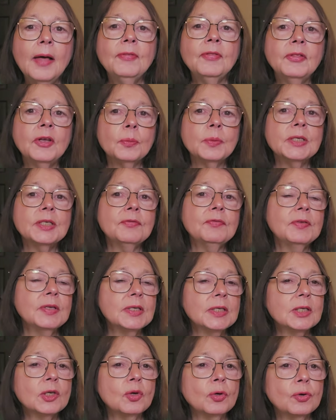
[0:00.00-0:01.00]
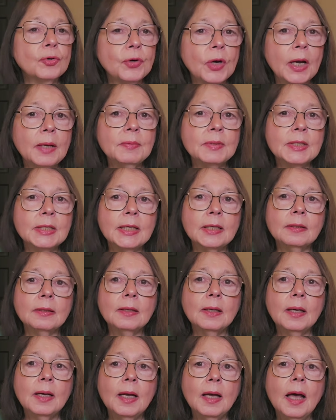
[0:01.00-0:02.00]
There was a physical crime scene,
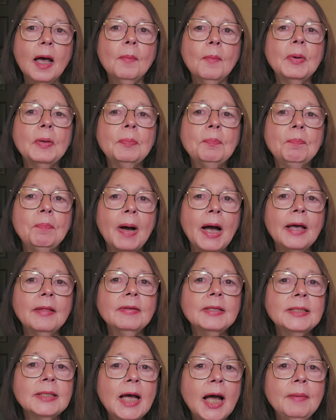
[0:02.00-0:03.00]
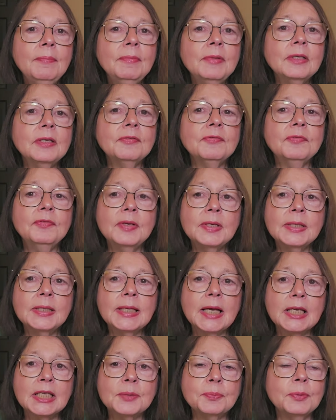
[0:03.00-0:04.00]
but by the time the defense
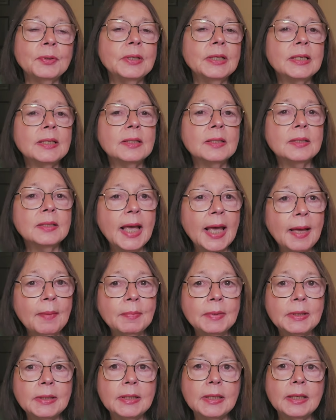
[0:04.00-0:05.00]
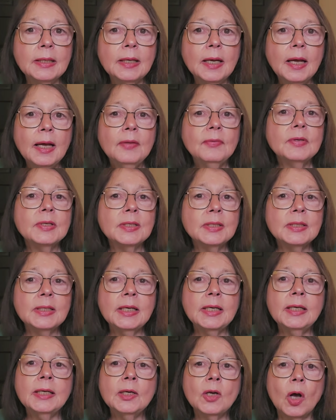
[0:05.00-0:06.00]
expert examined it, the
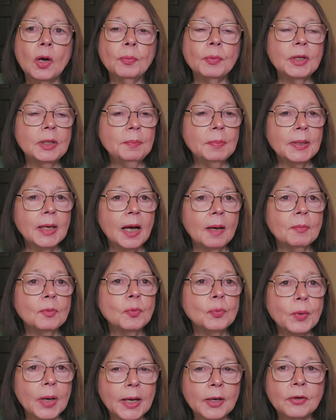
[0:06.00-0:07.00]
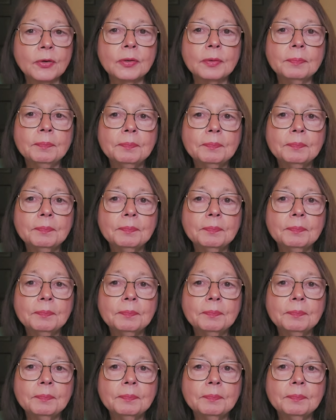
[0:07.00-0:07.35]
scene had already become a record.